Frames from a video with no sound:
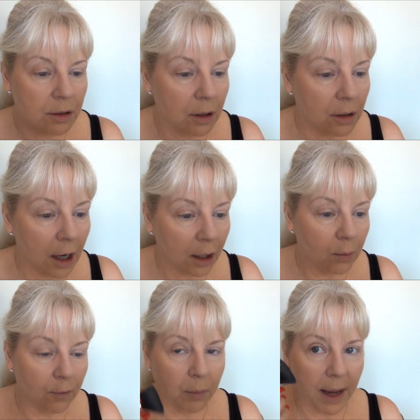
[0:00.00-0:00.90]
not like
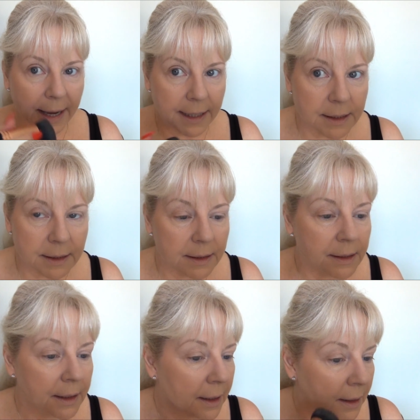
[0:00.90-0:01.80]
we've painted